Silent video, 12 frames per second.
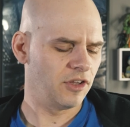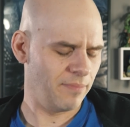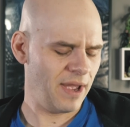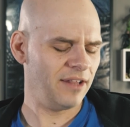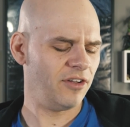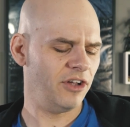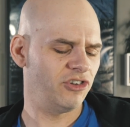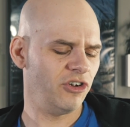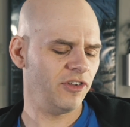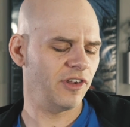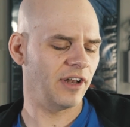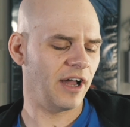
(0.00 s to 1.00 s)
Demantai
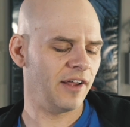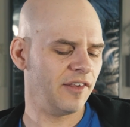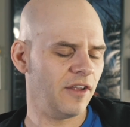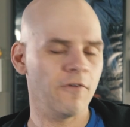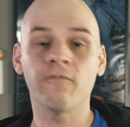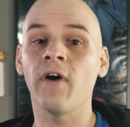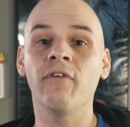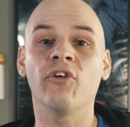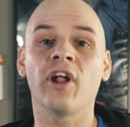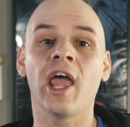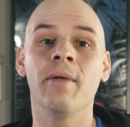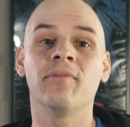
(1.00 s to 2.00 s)
Johnson asked,
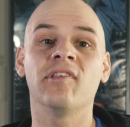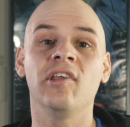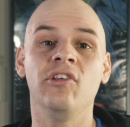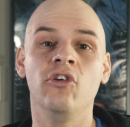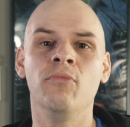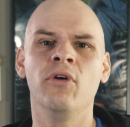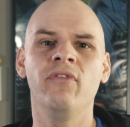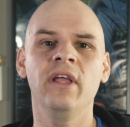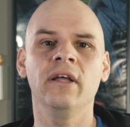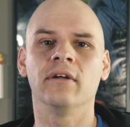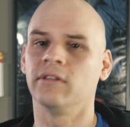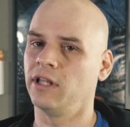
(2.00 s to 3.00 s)
favorite MCU
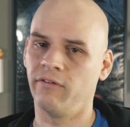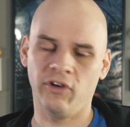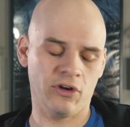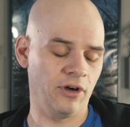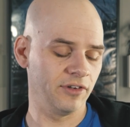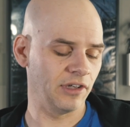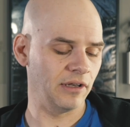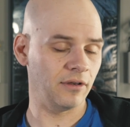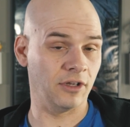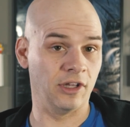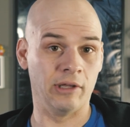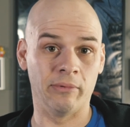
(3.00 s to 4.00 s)
movie? Love your
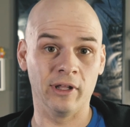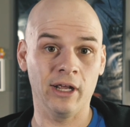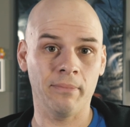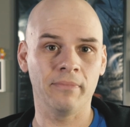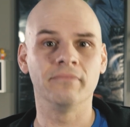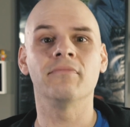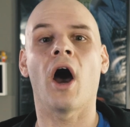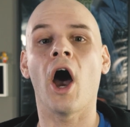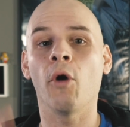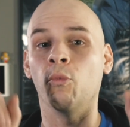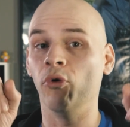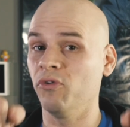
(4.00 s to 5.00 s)
content, keep it up.
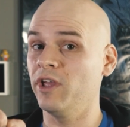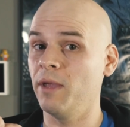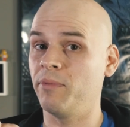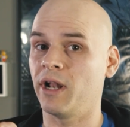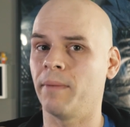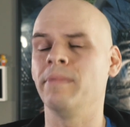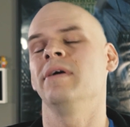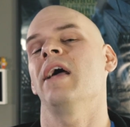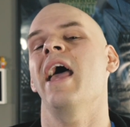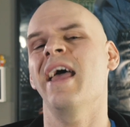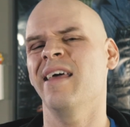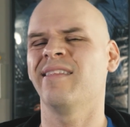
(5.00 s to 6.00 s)
I will keep it up.
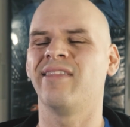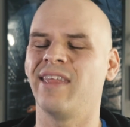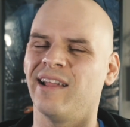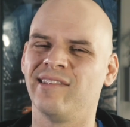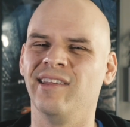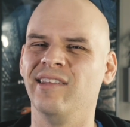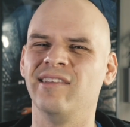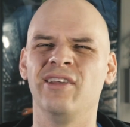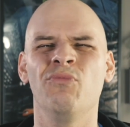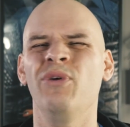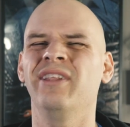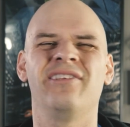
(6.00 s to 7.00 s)
And that's
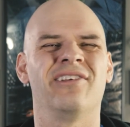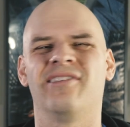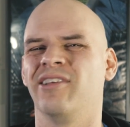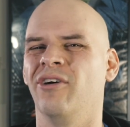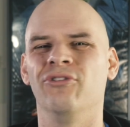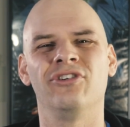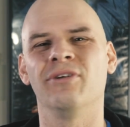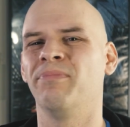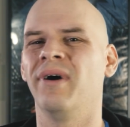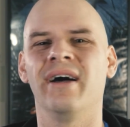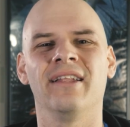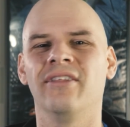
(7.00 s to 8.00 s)
easy. Winter Soldier
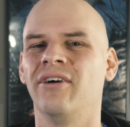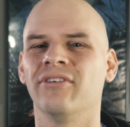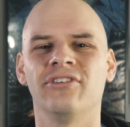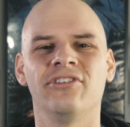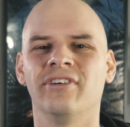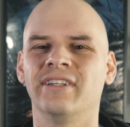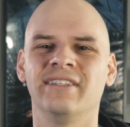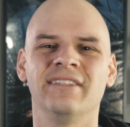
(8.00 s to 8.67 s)
by a long shot.